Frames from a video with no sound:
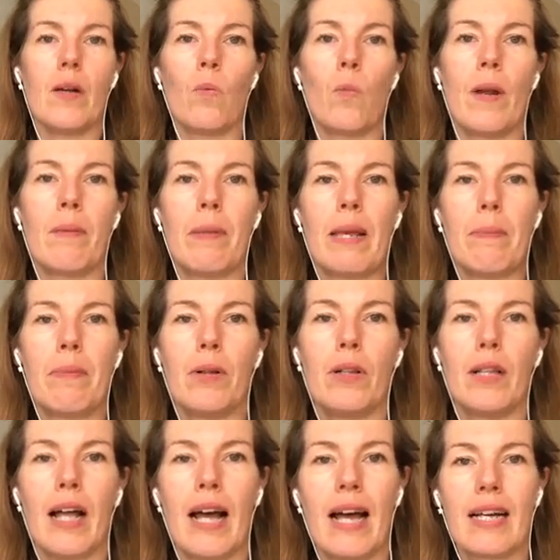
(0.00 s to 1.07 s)
when
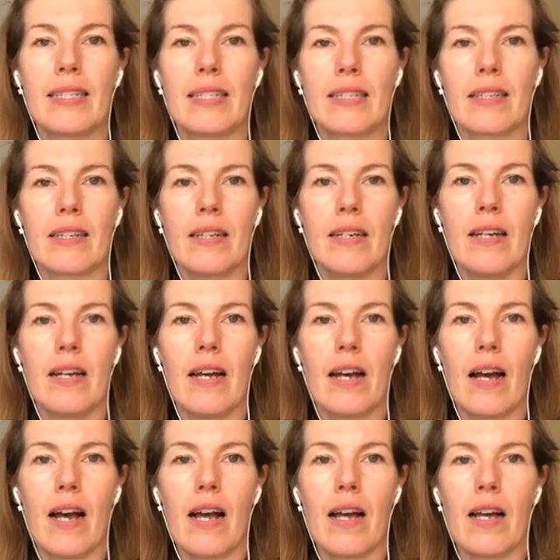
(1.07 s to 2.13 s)
people ask
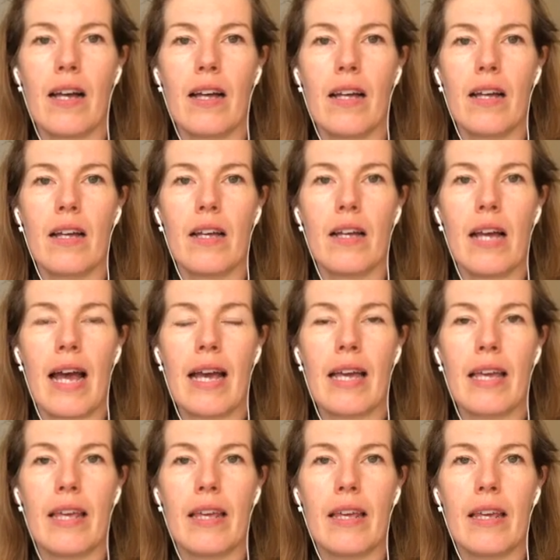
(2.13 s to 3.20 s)

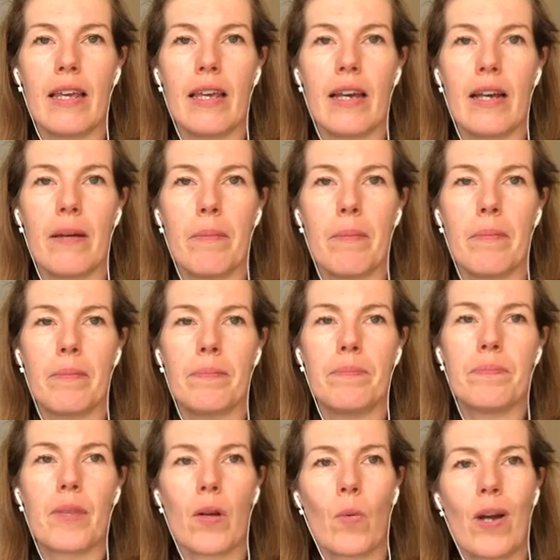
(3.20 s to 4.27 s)
a
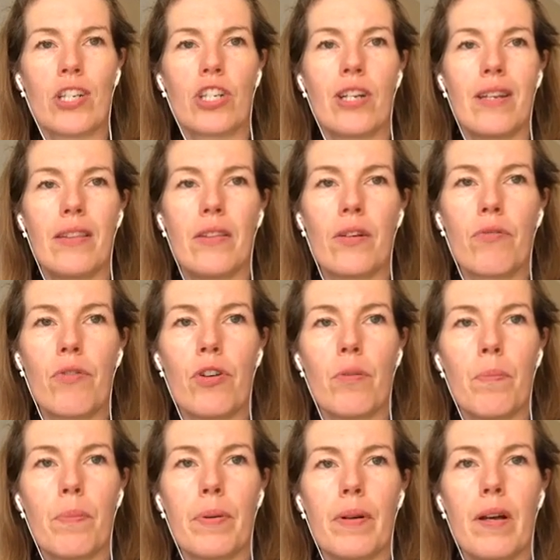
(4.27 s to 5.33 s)
question in the
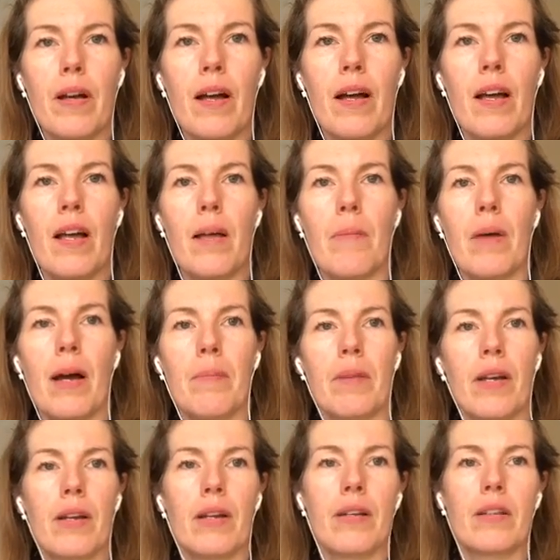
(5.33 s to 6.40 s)
group,
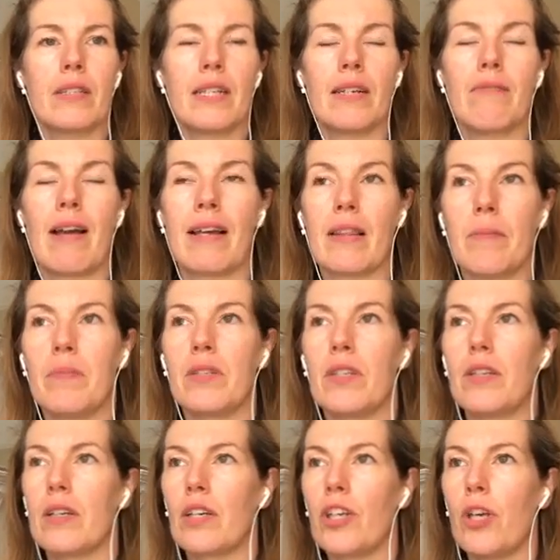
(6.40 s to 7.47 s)
I'm going to direct them
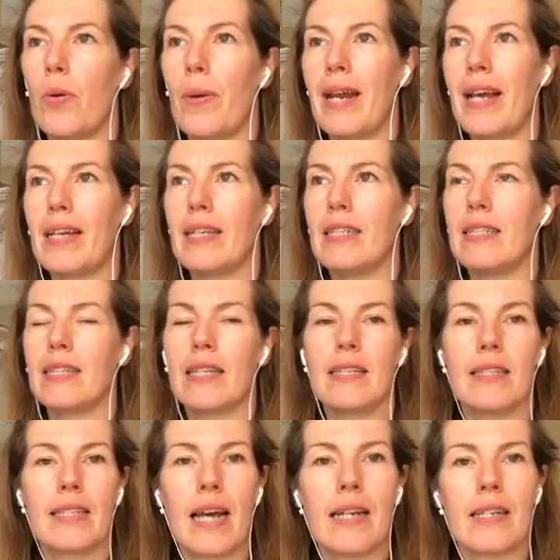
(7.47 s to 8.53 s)
to the Q&As
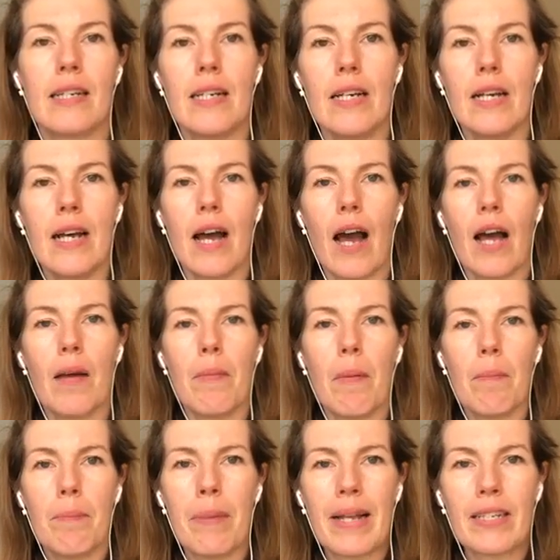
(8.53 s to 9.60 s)
instead.
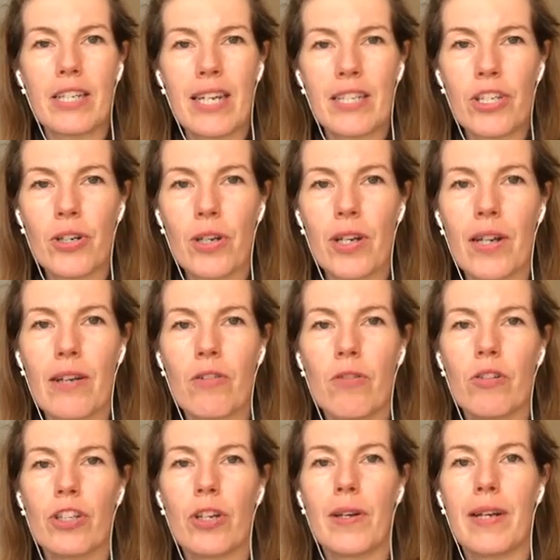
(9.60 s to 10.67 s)
Ben, yes, you can. Of
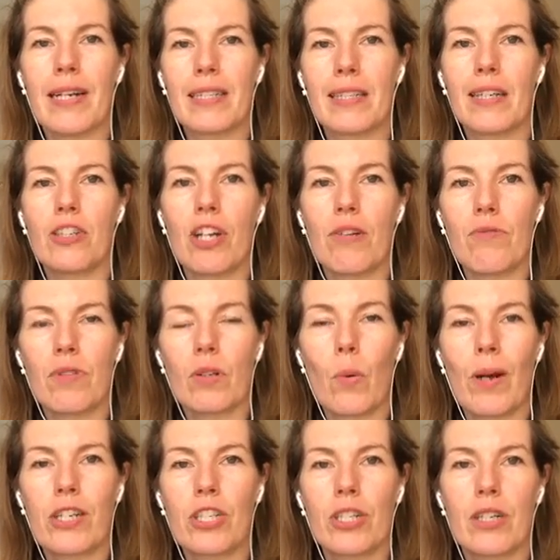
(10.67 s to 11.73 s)
course, you can ask a general
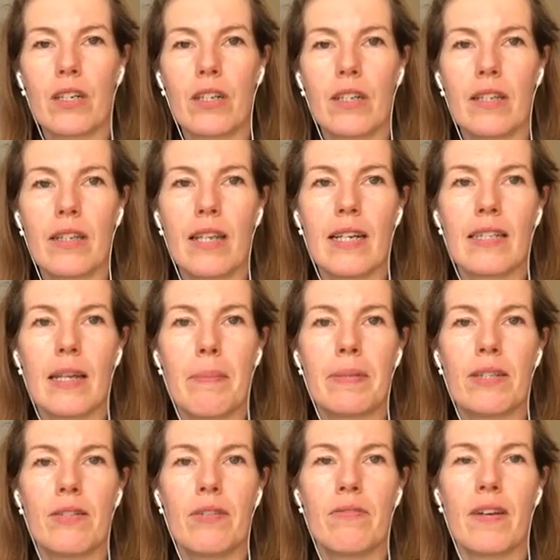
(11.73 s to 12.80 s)
question. That's
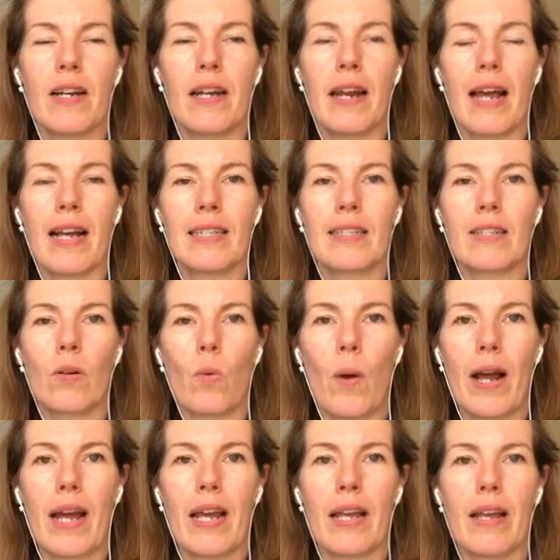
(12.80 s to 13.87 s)
absolutely fine. Ask
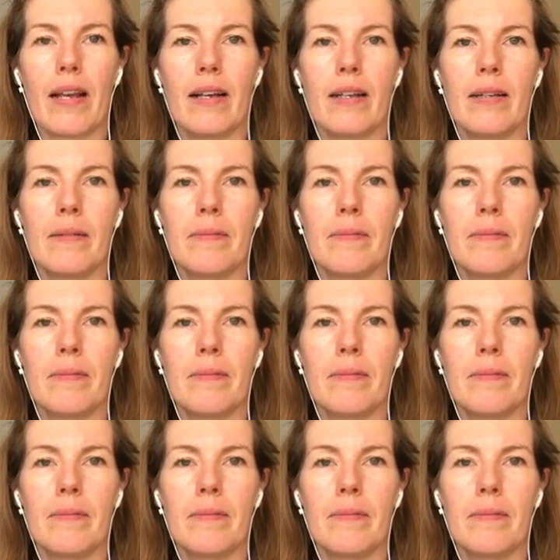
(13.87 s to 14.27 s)
away.